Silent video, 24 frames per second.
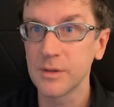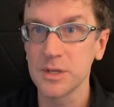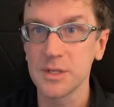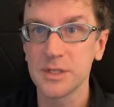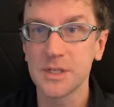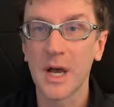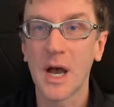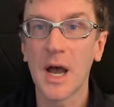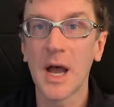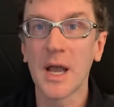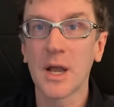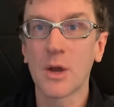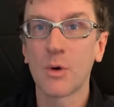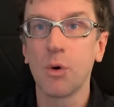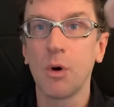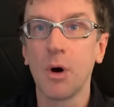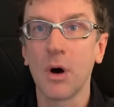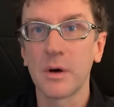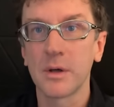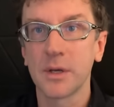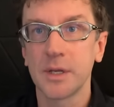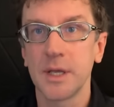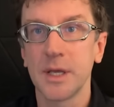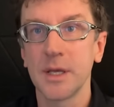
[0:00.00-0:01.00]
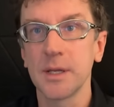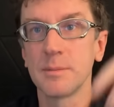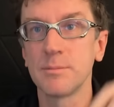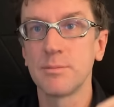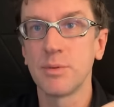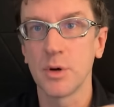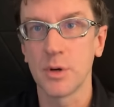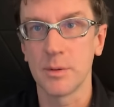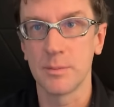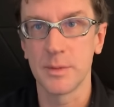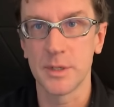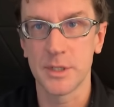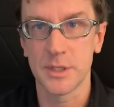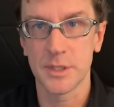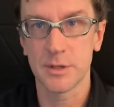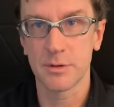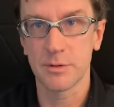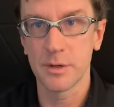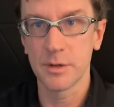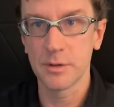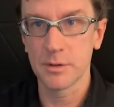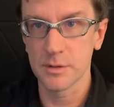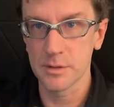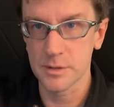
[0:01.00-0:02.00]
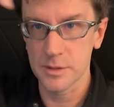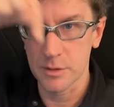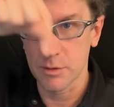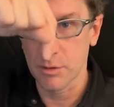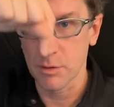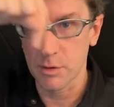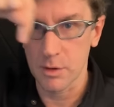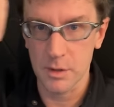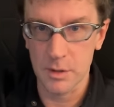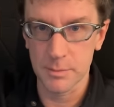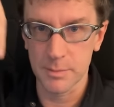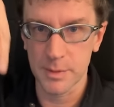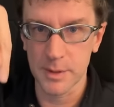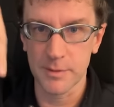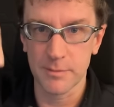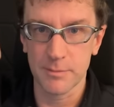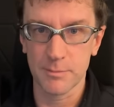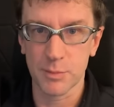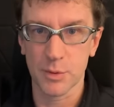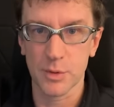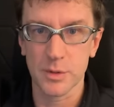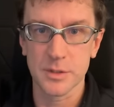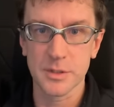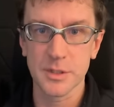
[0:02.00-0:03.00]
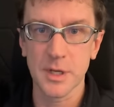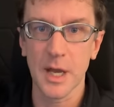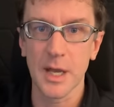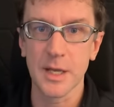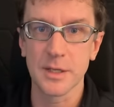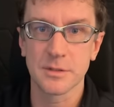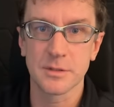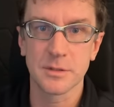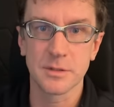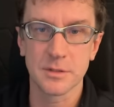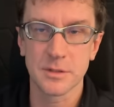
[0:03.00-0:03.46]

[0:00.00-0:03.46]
these high quality input materials in order to be precise.